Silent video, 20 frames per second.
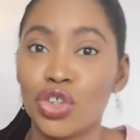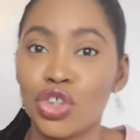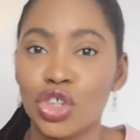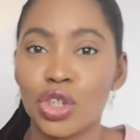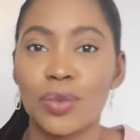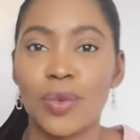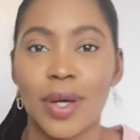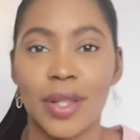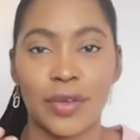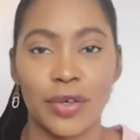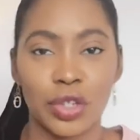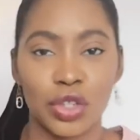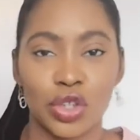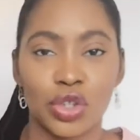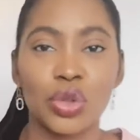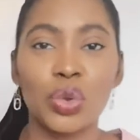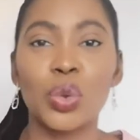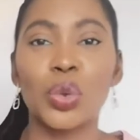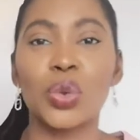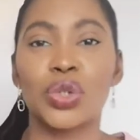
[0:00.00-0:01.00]
YouTube, whether it's
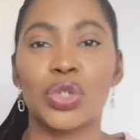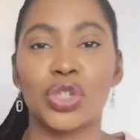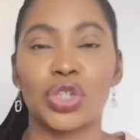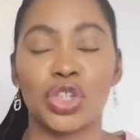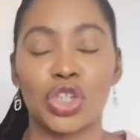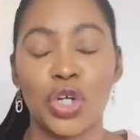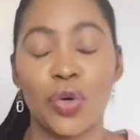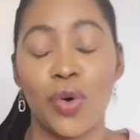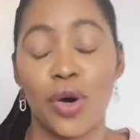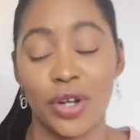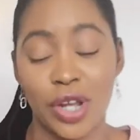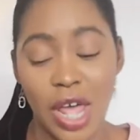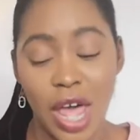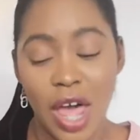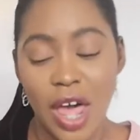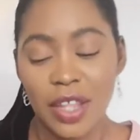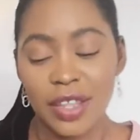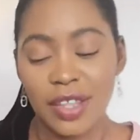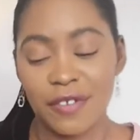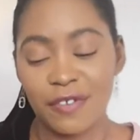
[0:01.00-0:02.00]
tools and so on.
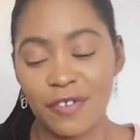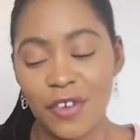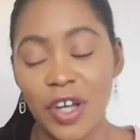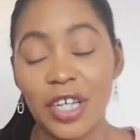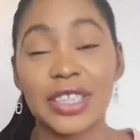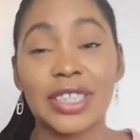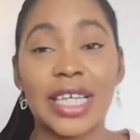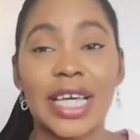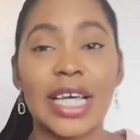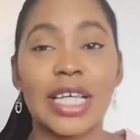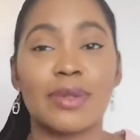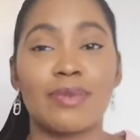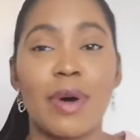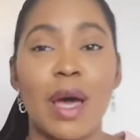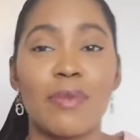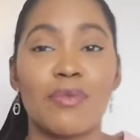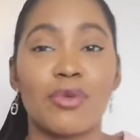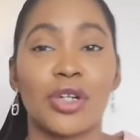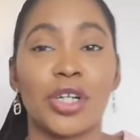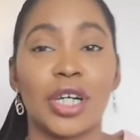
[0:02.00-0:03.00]
The first is
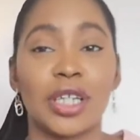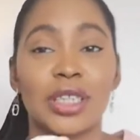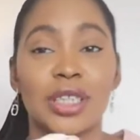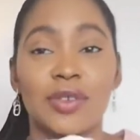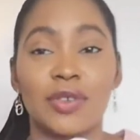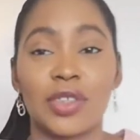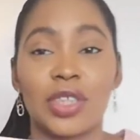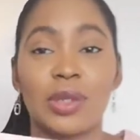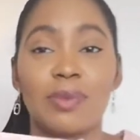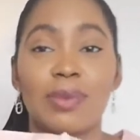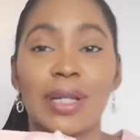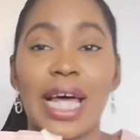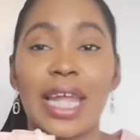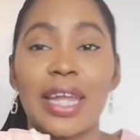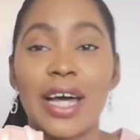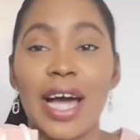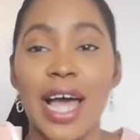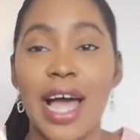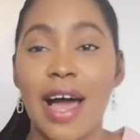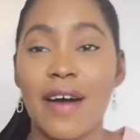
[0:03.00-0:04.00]
my productivity
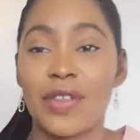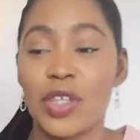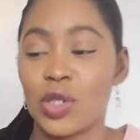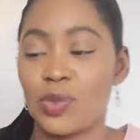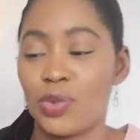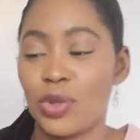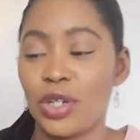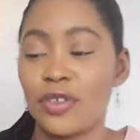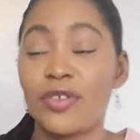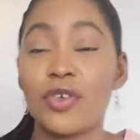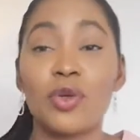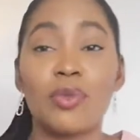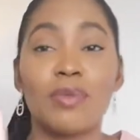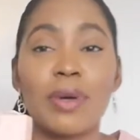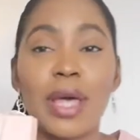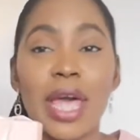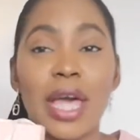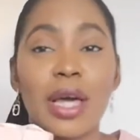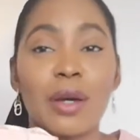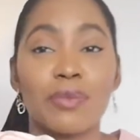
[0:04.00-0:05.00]
planner. I have this beautiful
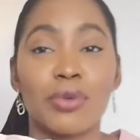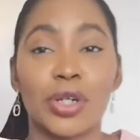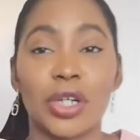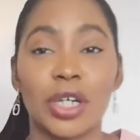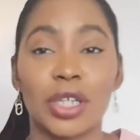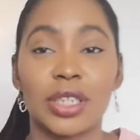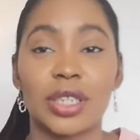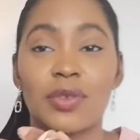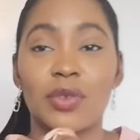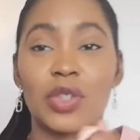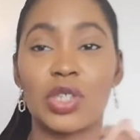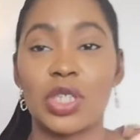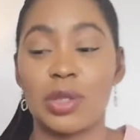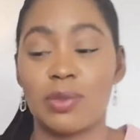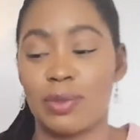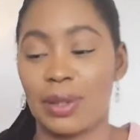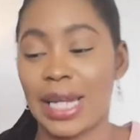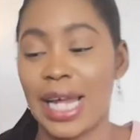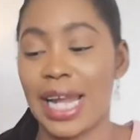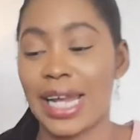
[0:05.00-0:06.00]
pink productivity
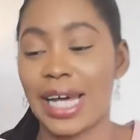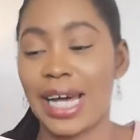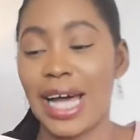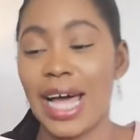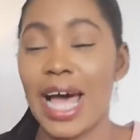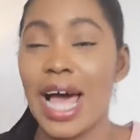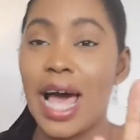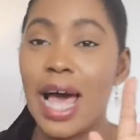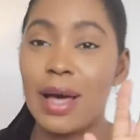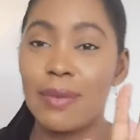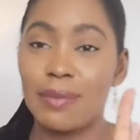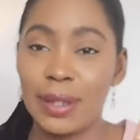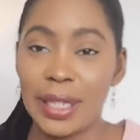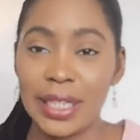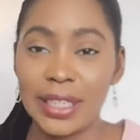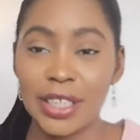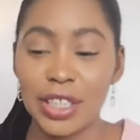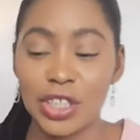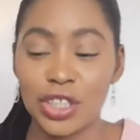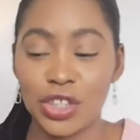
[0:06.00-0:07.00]
planner.
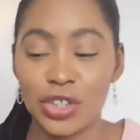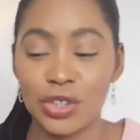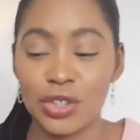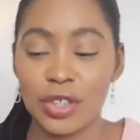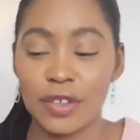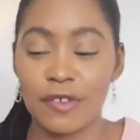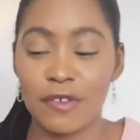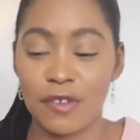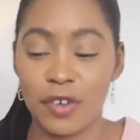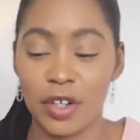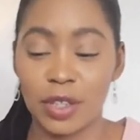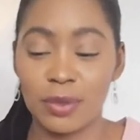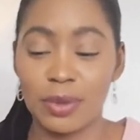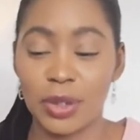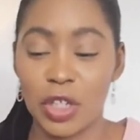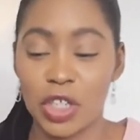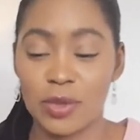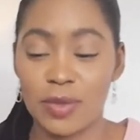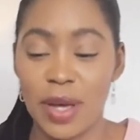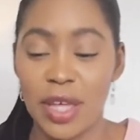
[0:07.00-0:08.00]
Please excuse the front
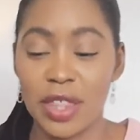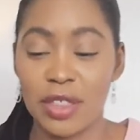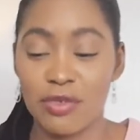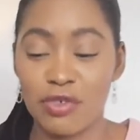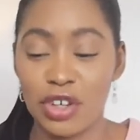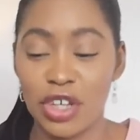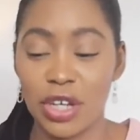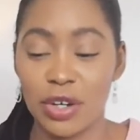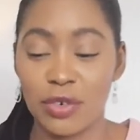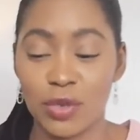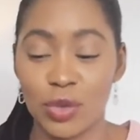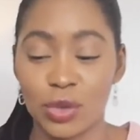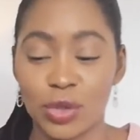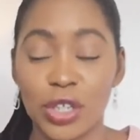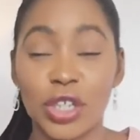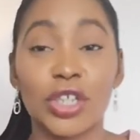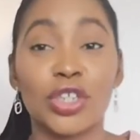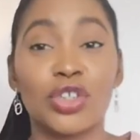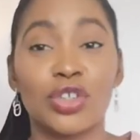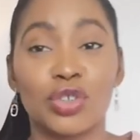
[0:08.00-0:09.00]
because my three-year-old
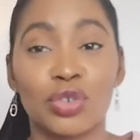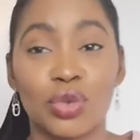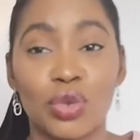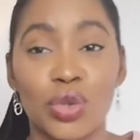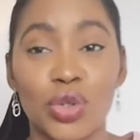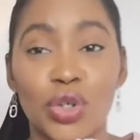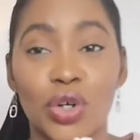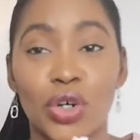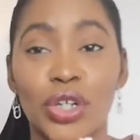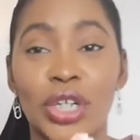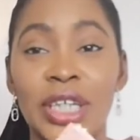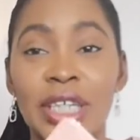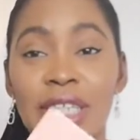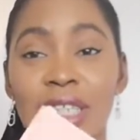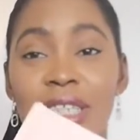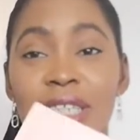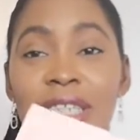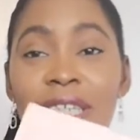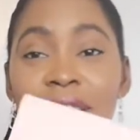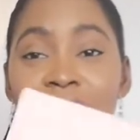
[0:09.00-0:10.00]
has drawn on
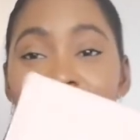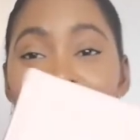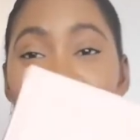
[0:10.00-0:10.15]
it